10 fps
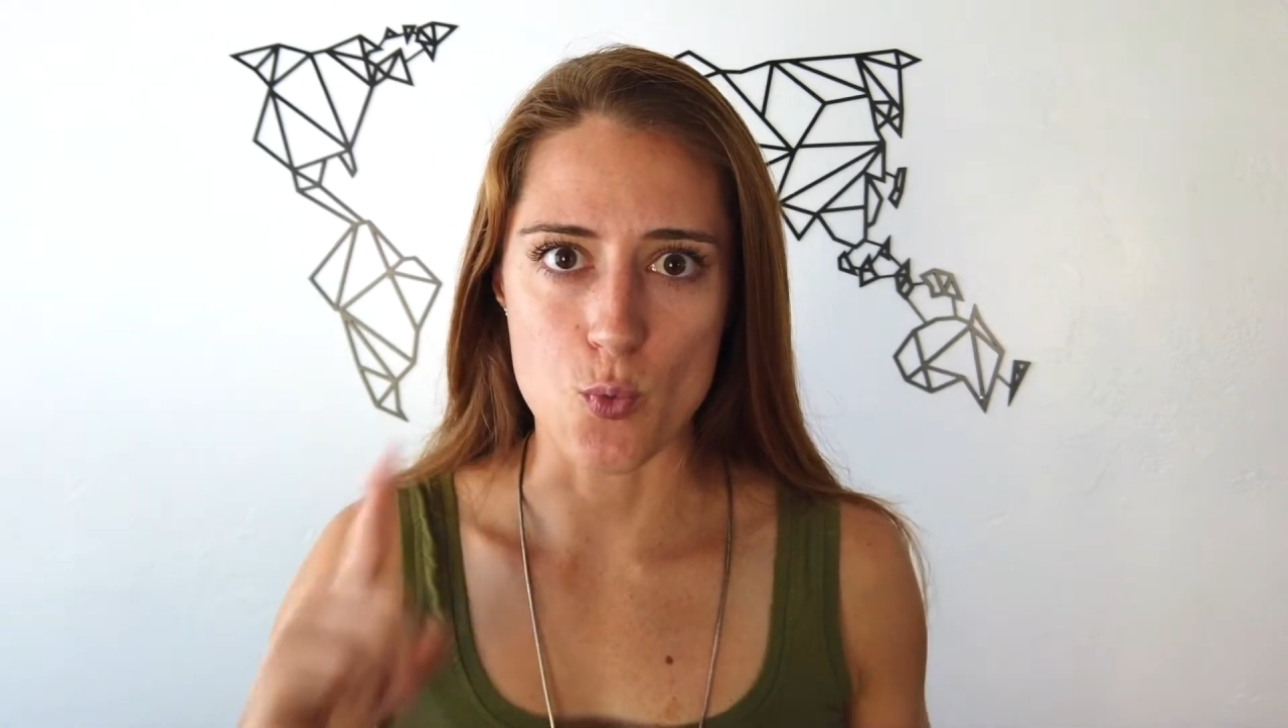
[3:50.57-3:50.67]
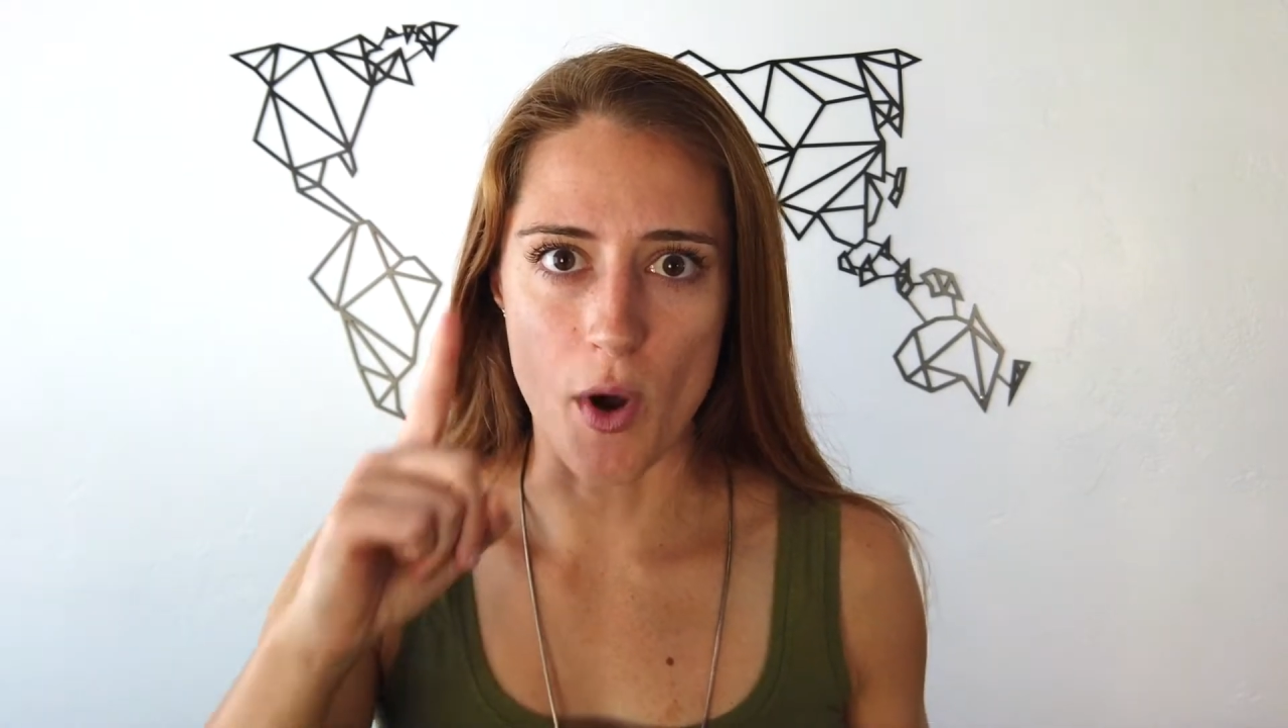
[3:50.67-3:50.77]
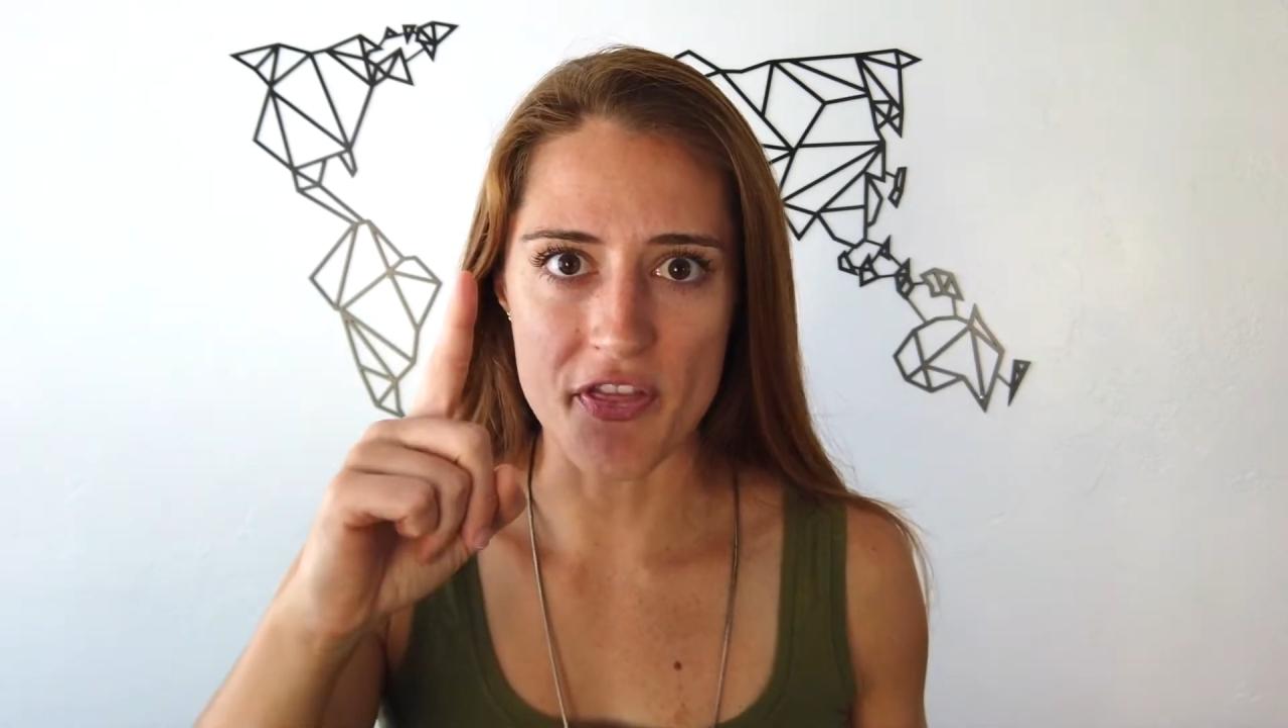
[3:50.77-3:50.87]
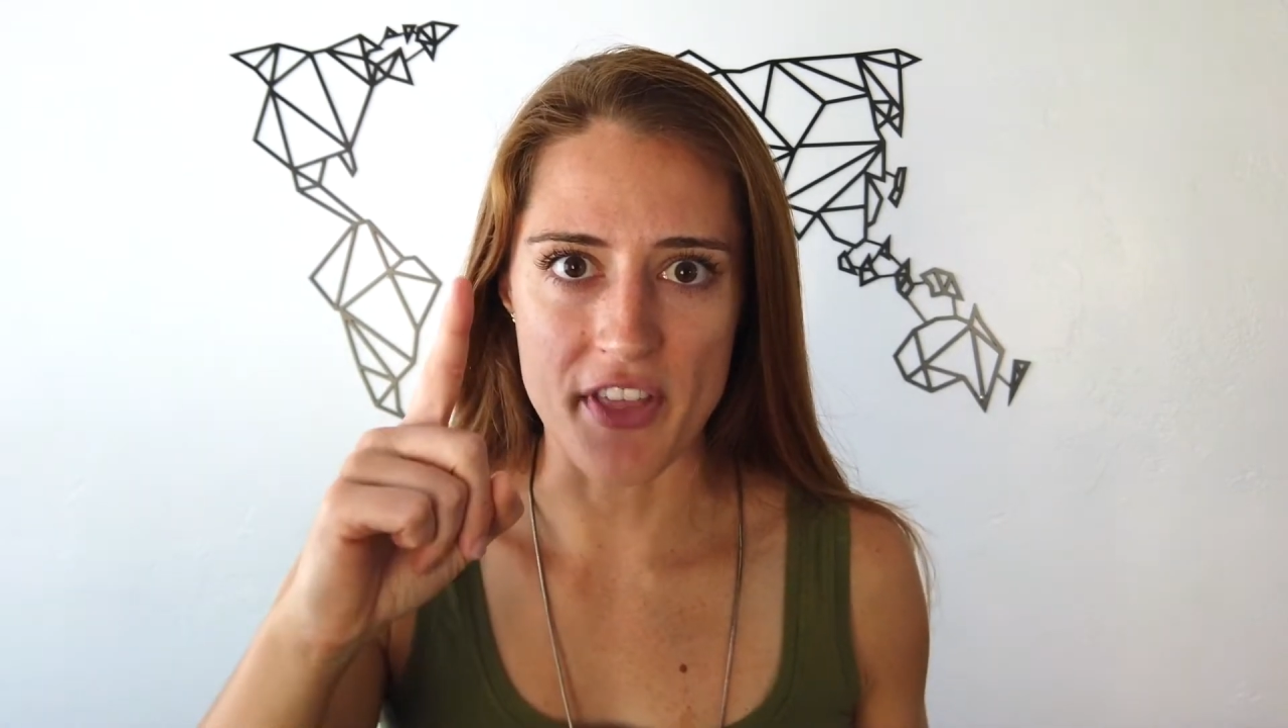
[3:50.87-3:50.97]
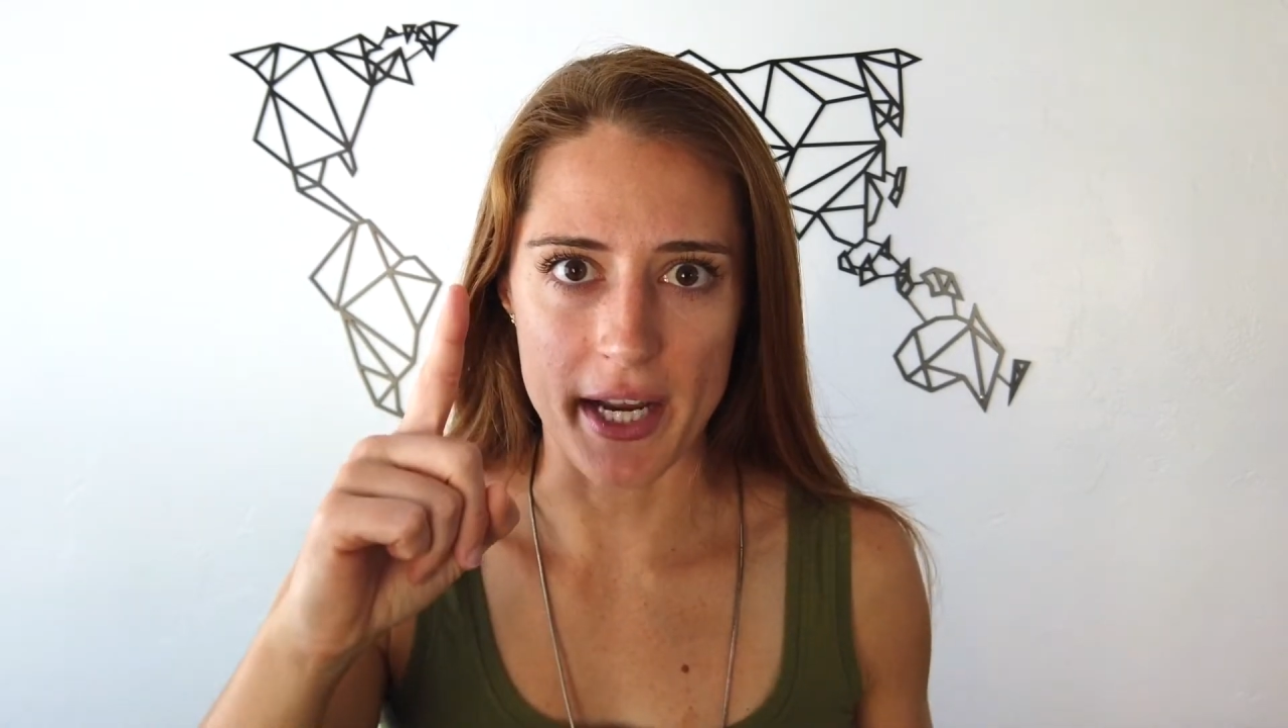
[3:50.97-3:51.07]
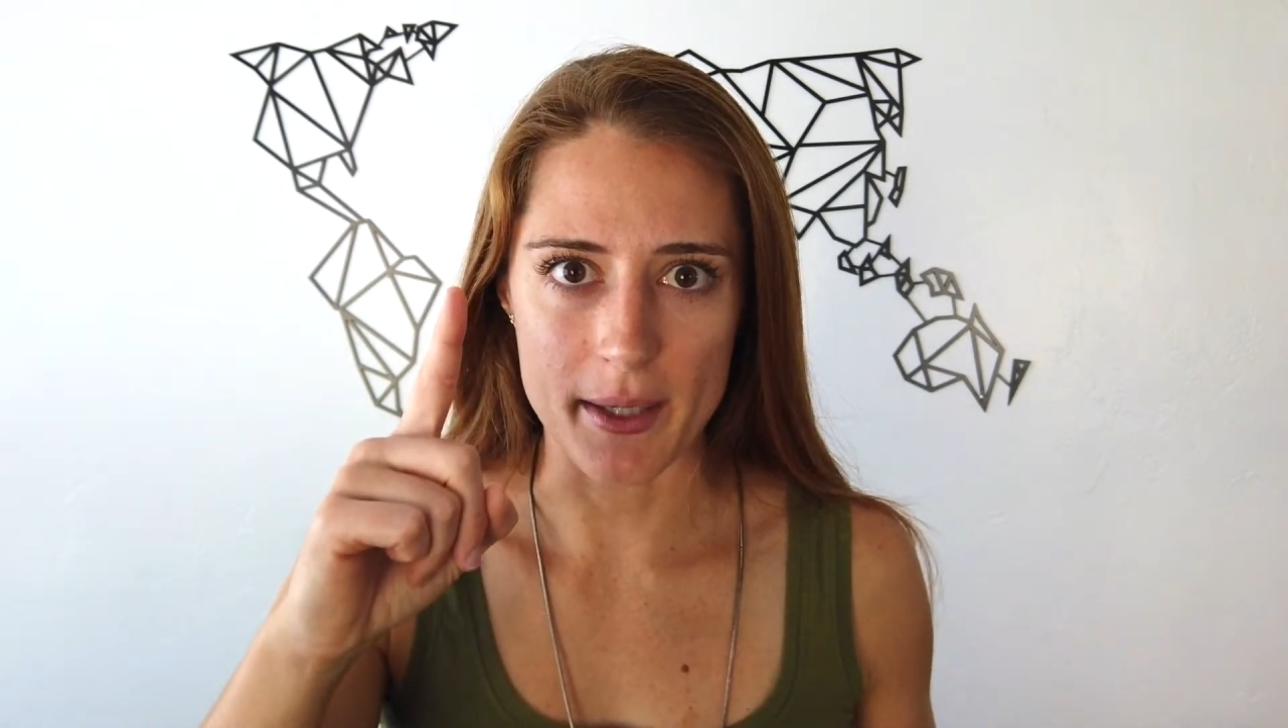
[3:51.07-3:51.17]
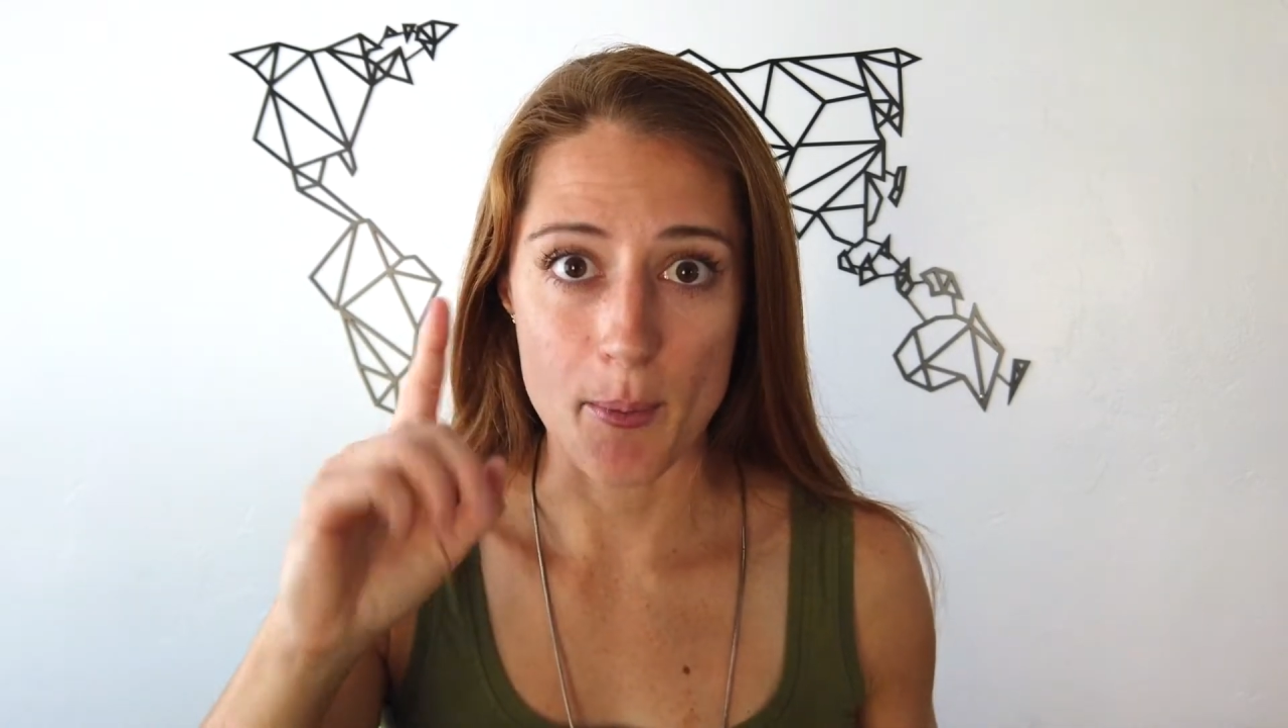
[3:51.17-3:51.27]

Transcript: one thing.